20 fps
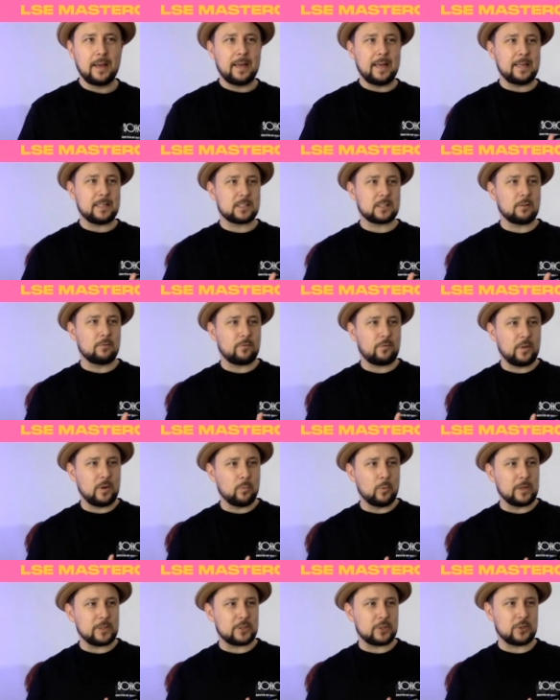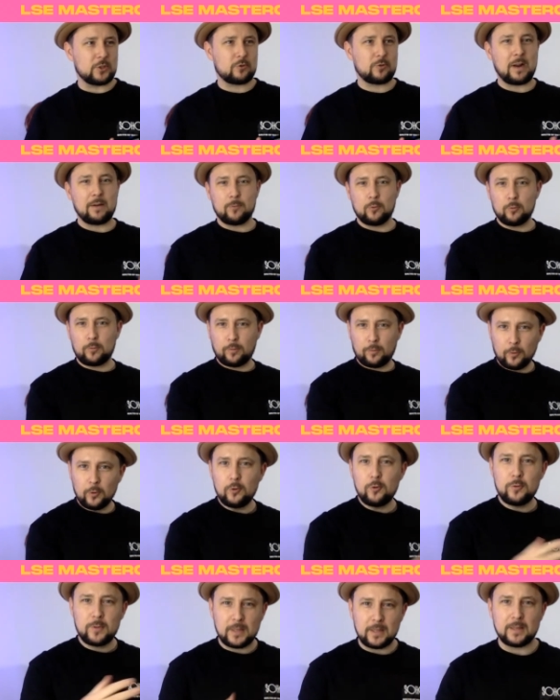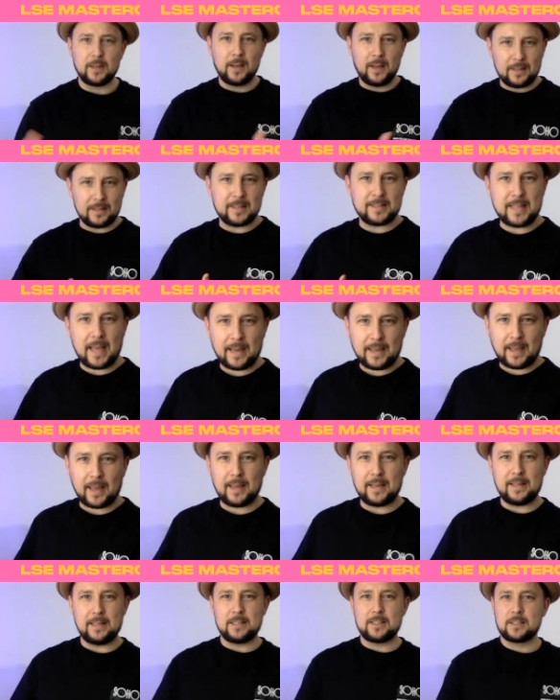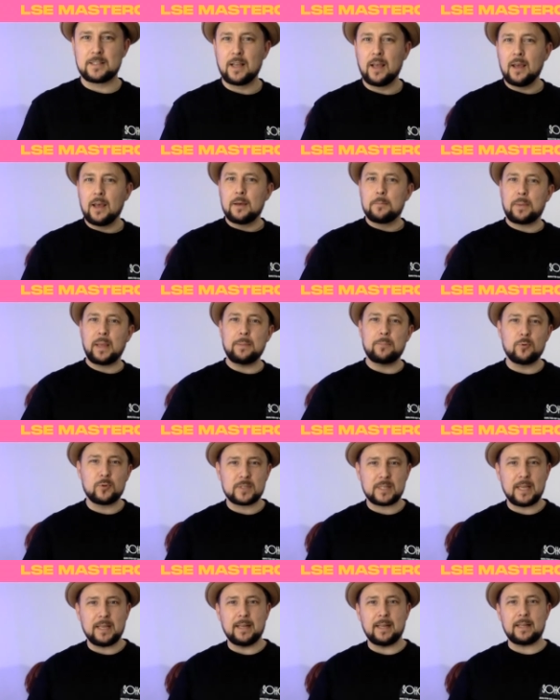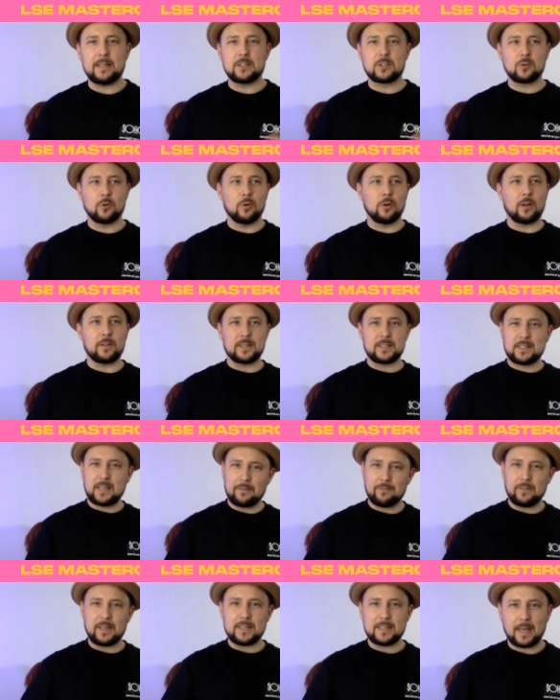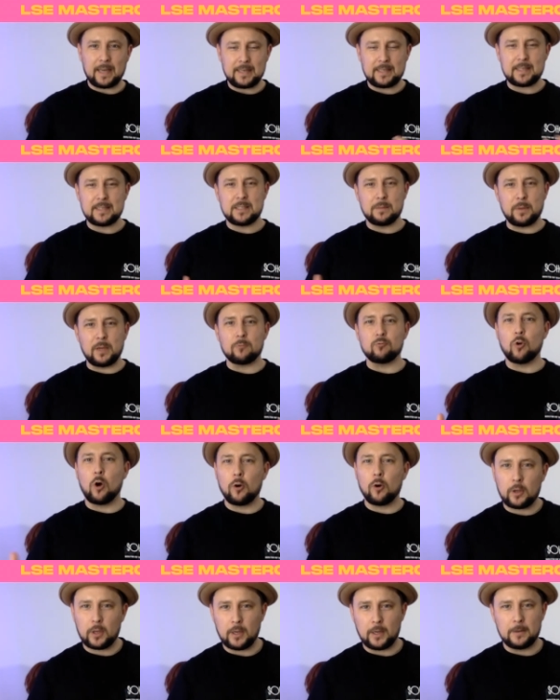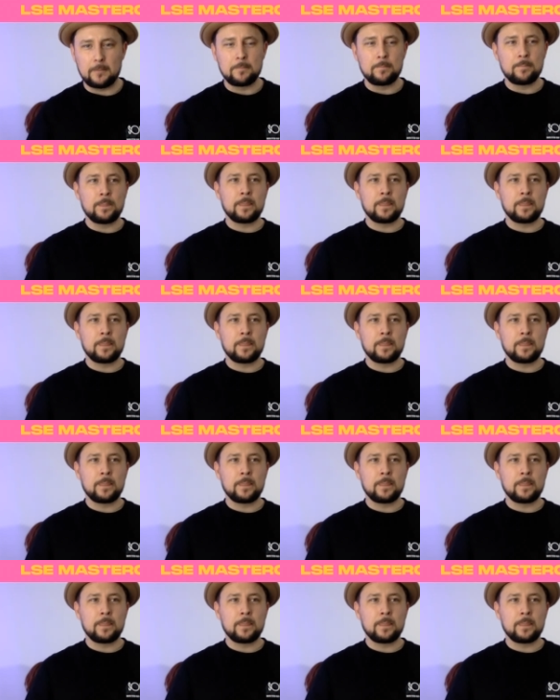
It's something which has traveled through the decades. People seen it in sort of like the 70s, 80s, a bit rocker.